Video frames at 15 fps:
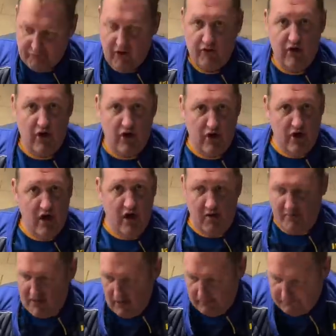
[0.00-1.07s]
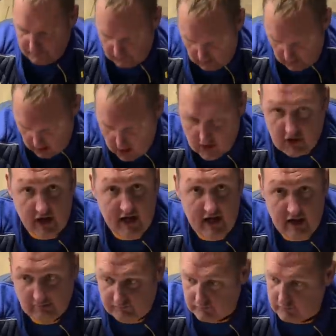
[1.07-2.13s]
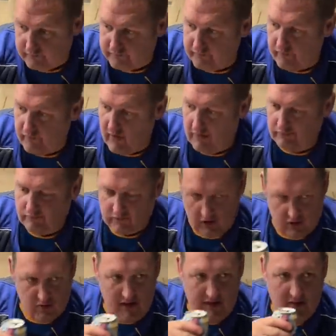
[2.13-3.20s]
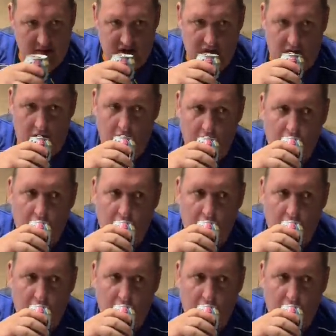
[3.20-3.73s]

The herbs are great. Wet the whistle.